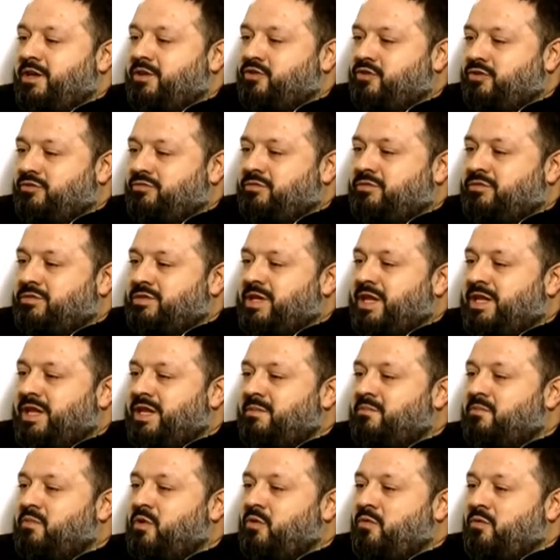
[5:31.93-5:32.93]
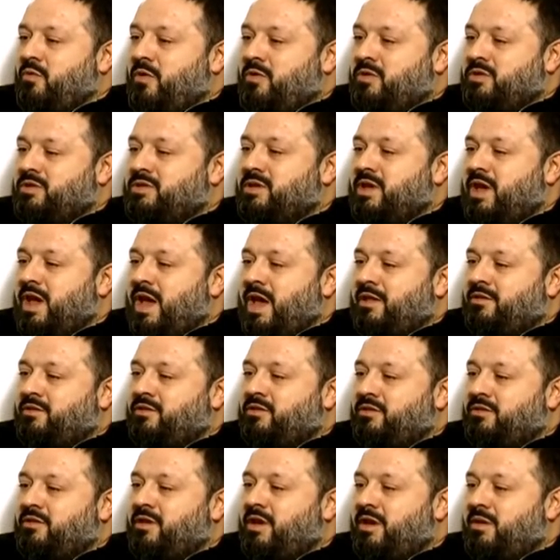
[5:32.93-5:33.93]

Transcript: Jerusalem was under